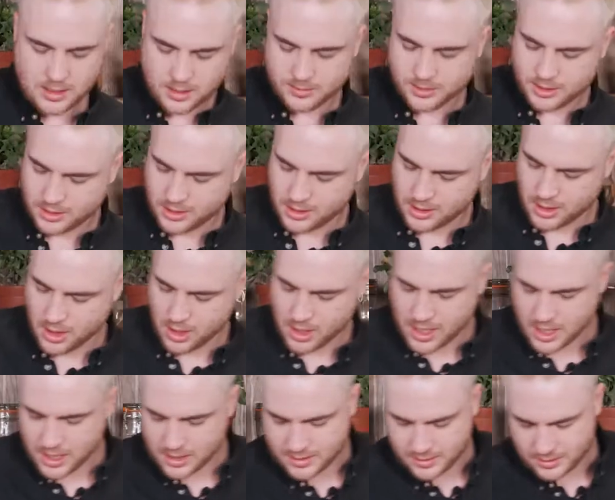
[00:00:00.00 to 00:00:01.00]
Now I'm just going to go
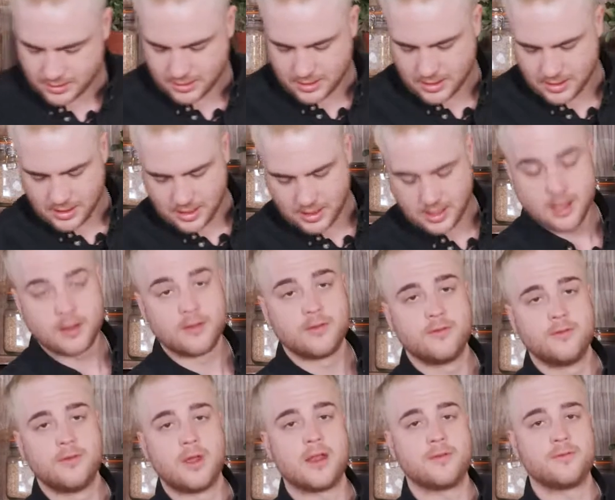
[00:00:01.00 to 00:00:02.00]
ahead
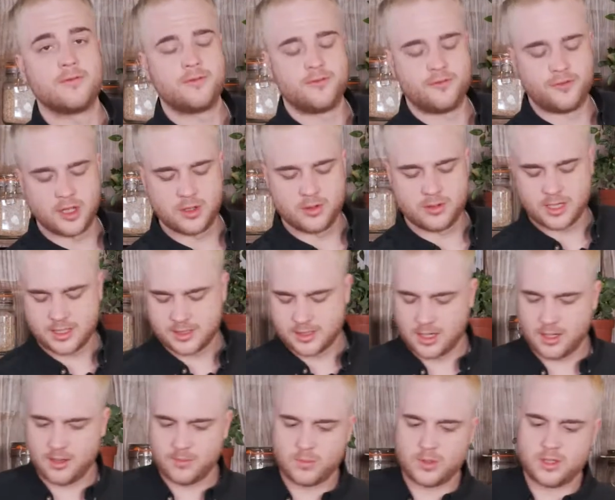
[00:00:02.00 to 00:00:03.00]
and fill this
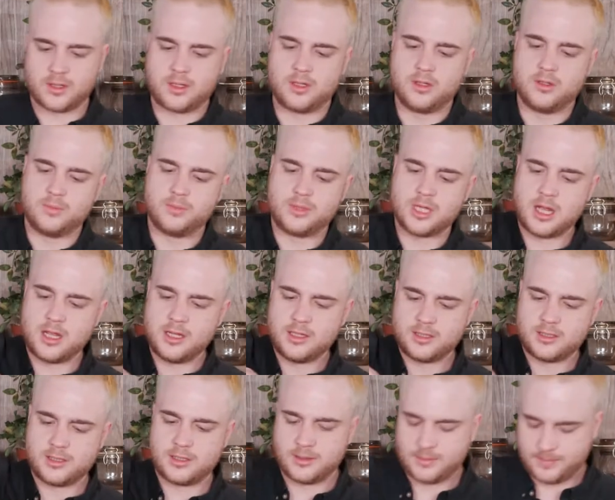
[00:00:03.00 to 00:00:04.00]
up with cubed
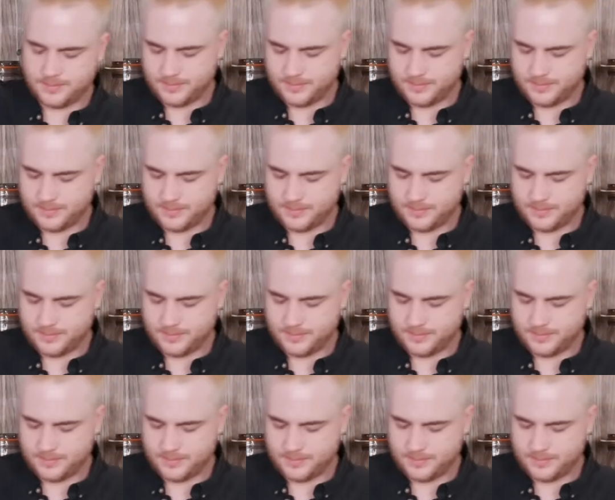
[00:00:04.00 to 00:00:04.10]
ice.